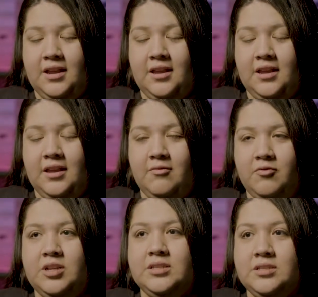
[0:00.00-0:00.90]
I am
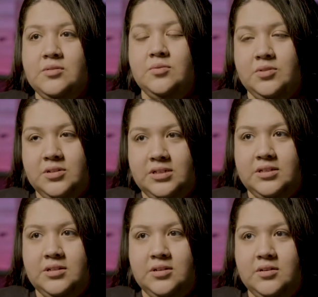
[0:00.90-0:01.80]
Vanessa's older
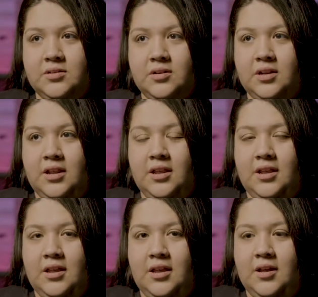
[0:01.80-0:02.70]
sister.
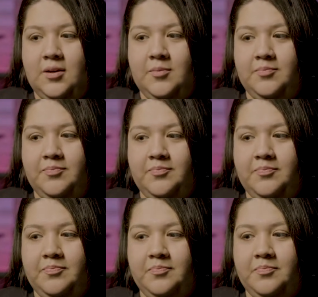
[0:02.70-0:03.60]
Um,
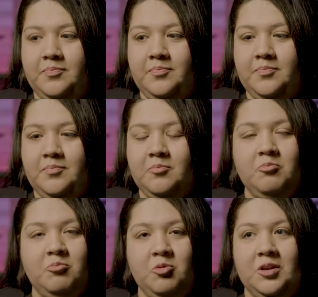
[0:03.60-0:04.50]

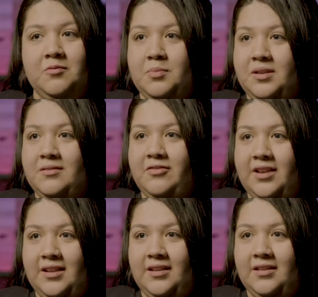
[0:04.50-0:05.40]
we've been
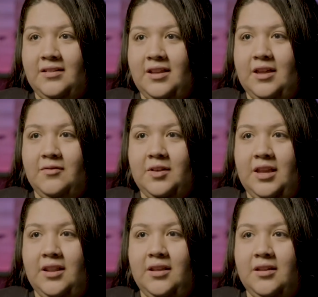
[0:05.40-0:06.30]
fighting,
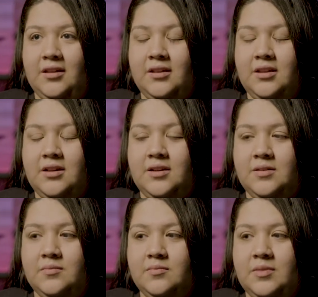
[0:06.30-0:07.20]
advocating,
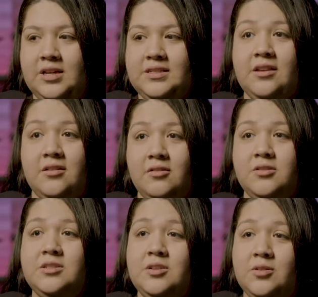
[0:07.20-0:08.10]
uh, asking
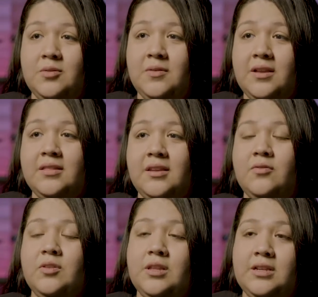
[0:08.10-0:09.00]
Congress to do the right
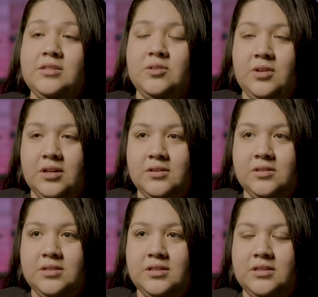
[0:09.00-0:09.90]
thing for the last two
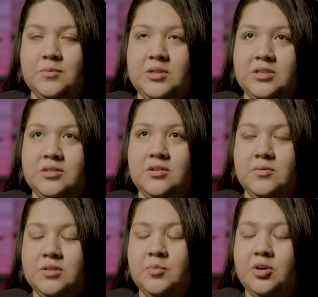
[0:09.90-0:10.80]
years since my sister
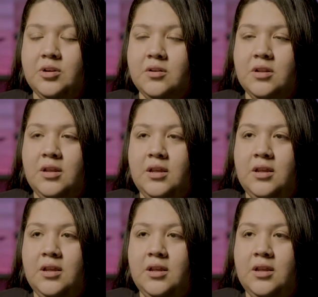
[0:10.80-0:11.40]
was murdered.